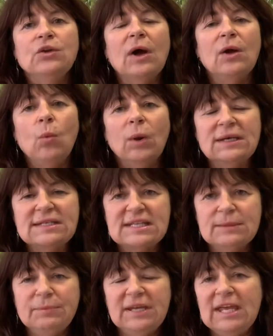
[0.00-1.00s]
I want
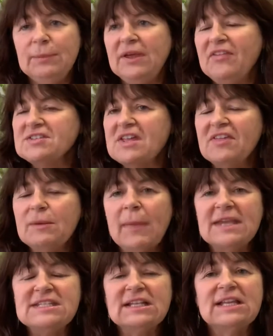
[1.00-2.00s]
a baby, there's nothing
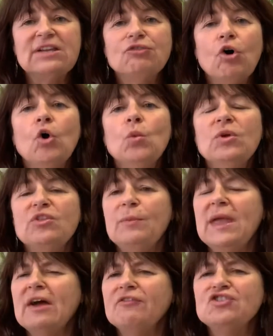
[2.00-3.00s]
medically wrong with
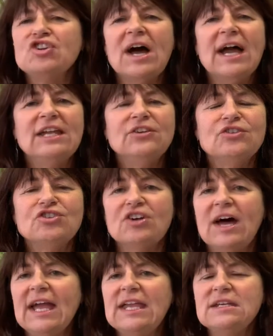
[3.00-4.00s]
me, I've tried and
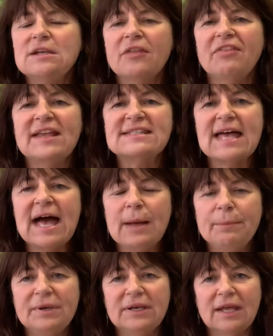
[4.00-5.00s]
tried, nothing's
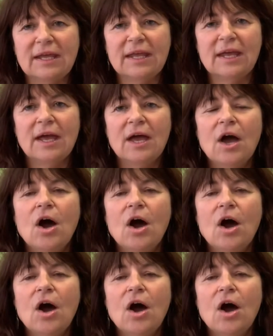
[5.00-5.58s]
happening.